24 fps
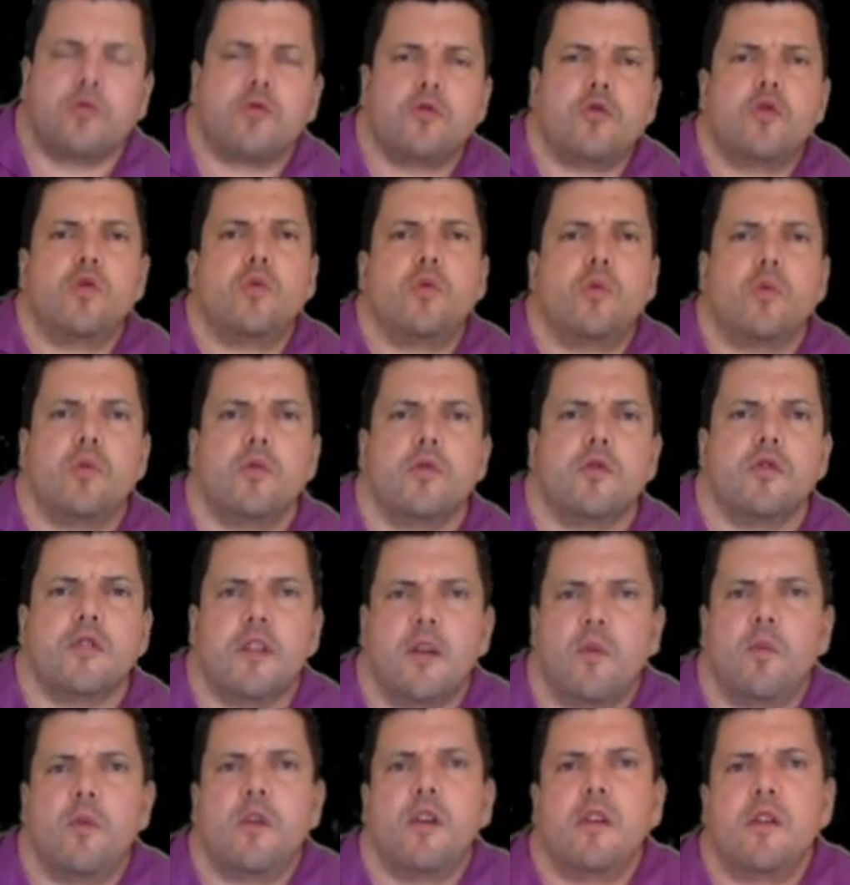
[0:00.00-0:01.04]
tools
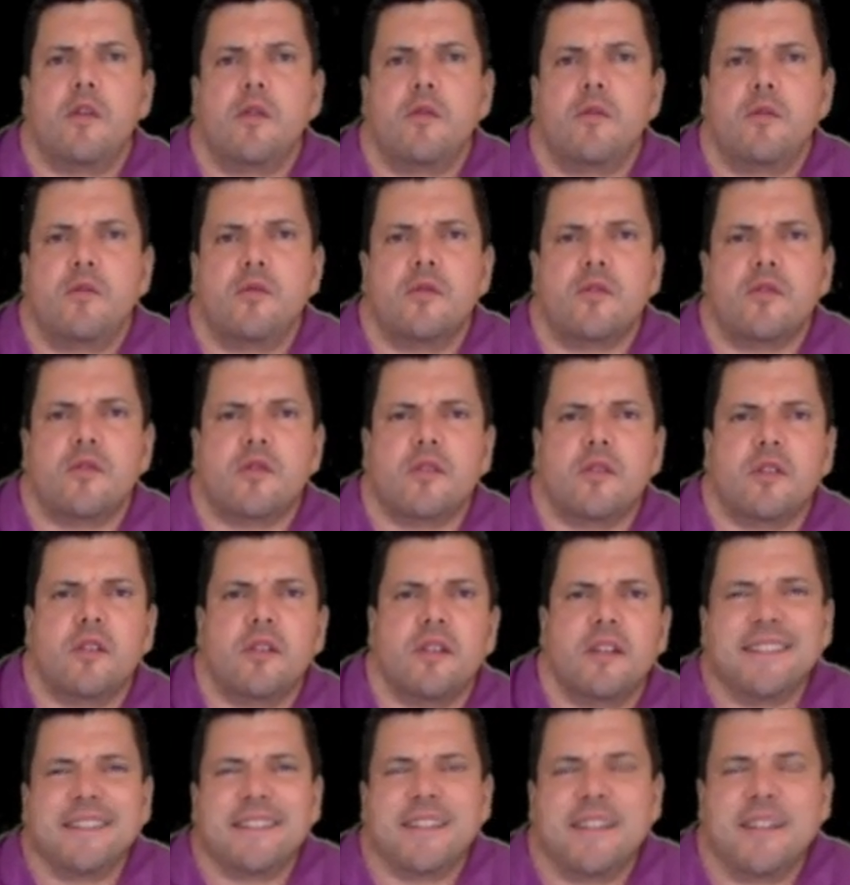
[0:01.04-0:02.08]
that we use,
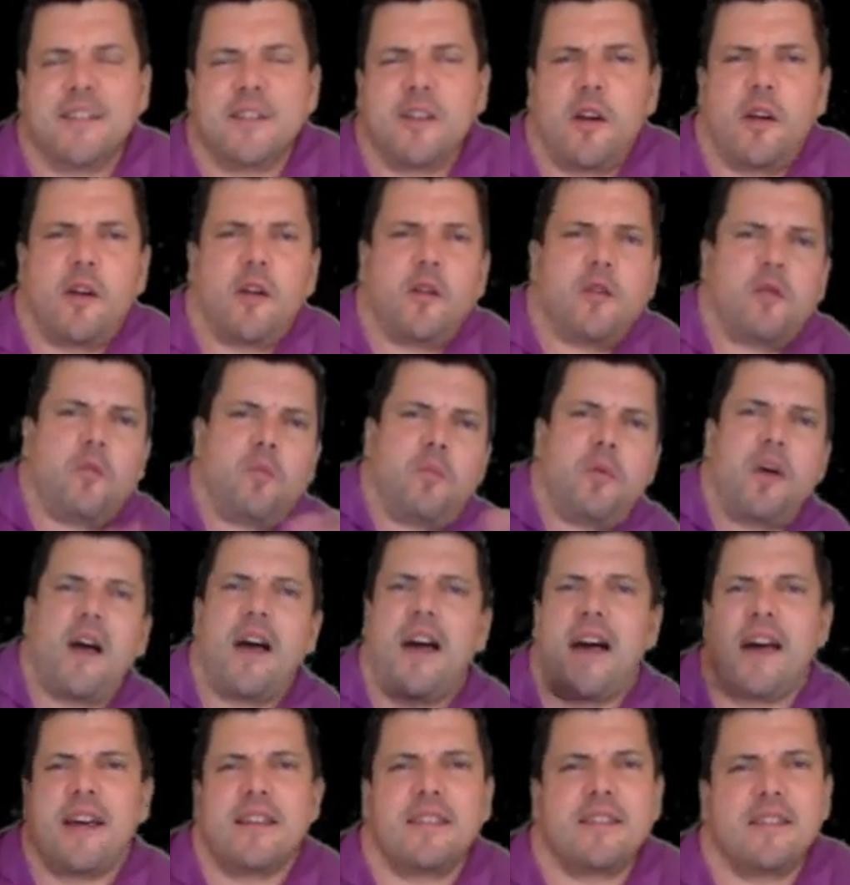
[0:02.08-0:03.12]
these aren't
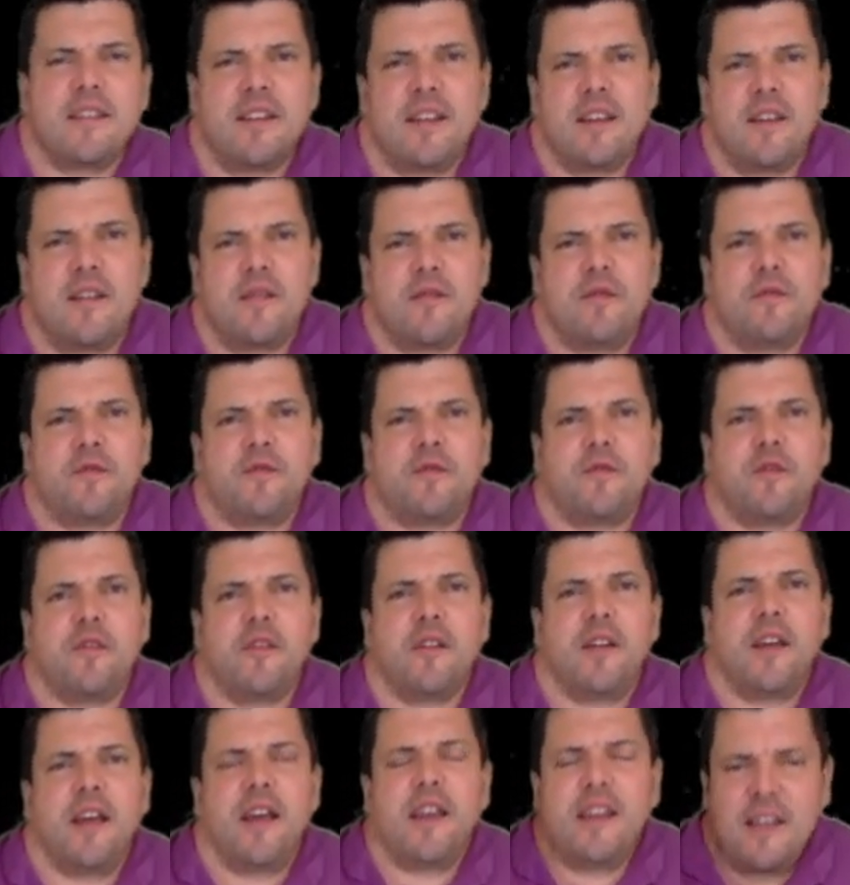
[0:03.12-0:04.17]
positive
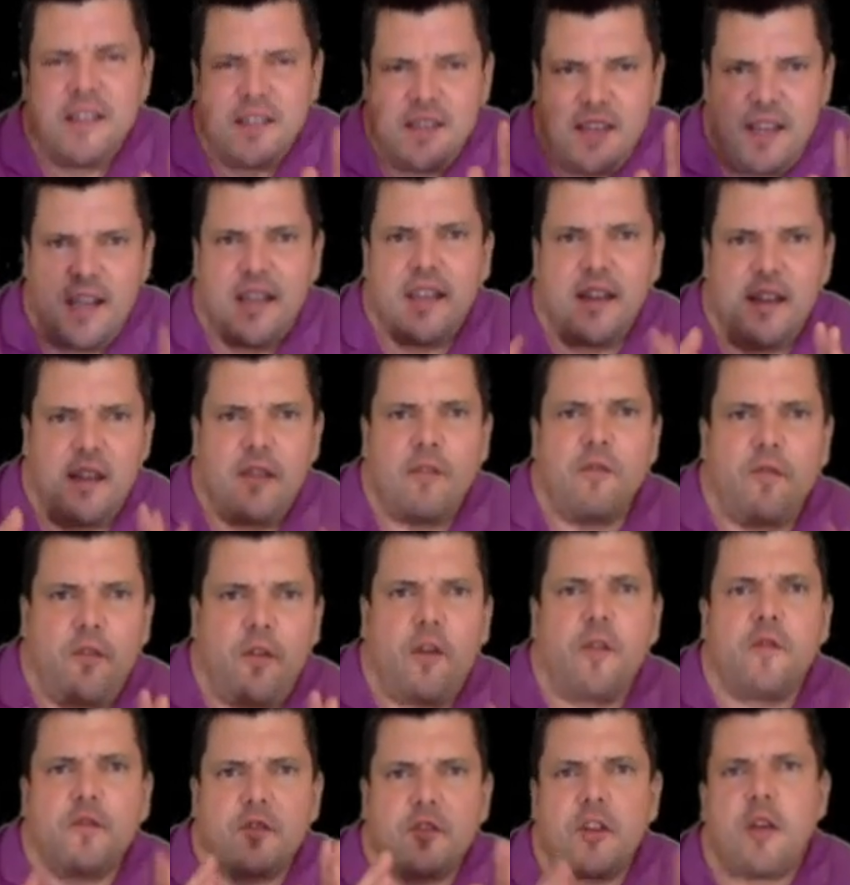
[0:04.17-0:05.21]
and indicative
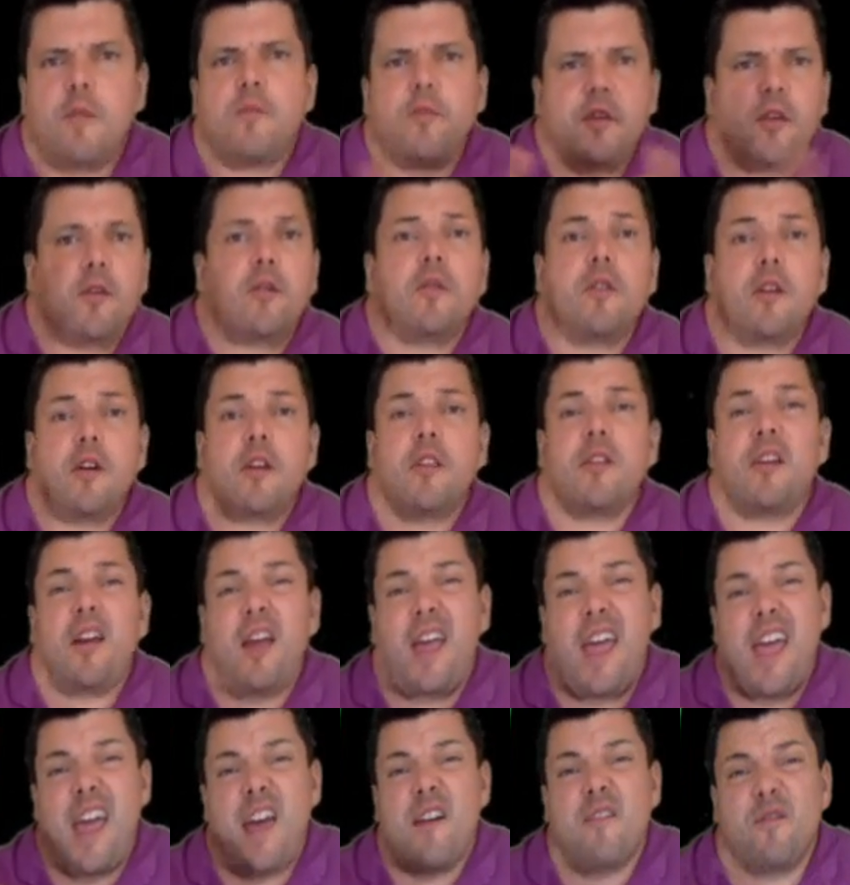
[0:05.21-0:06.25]
of something or the other
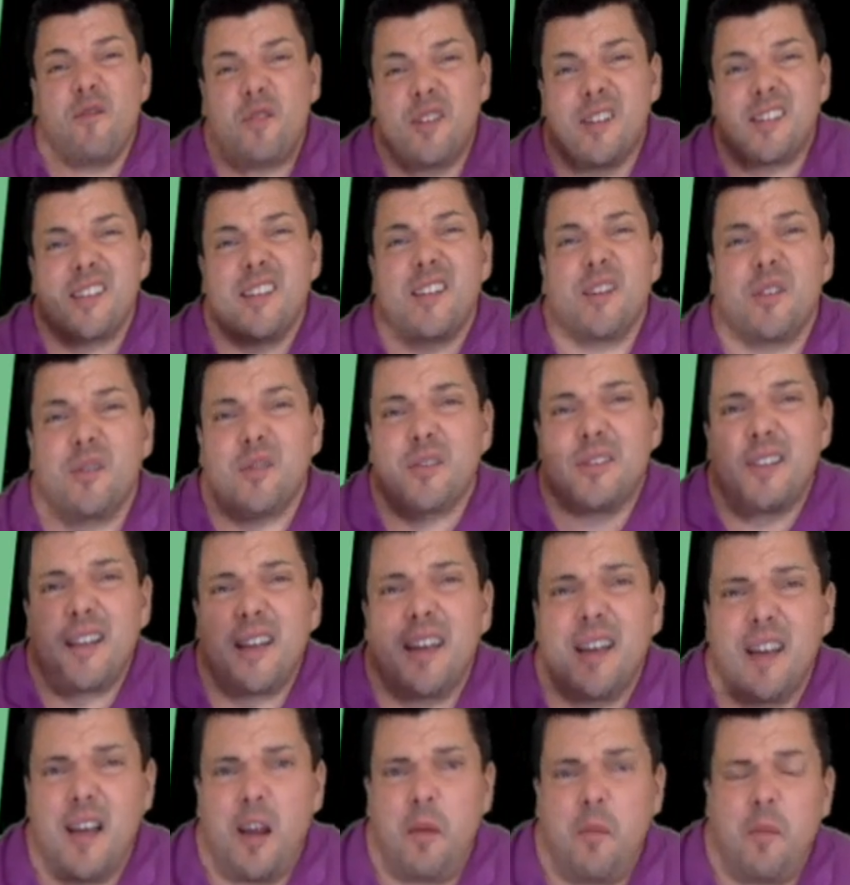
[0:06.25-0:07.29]
every single
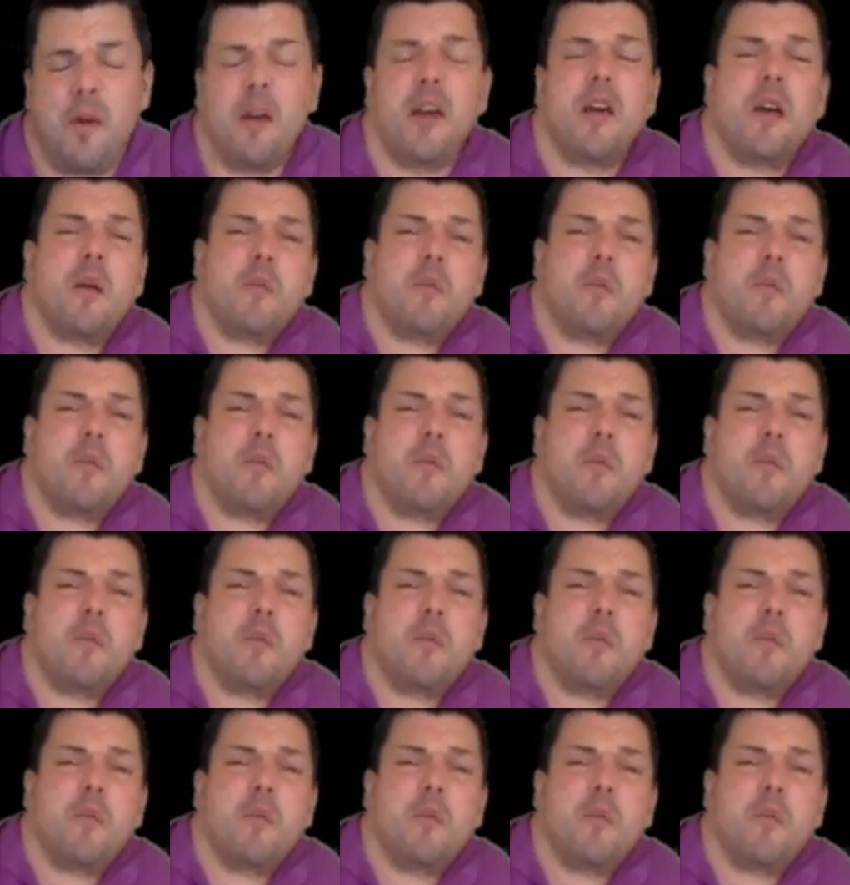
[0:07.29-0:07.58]
time,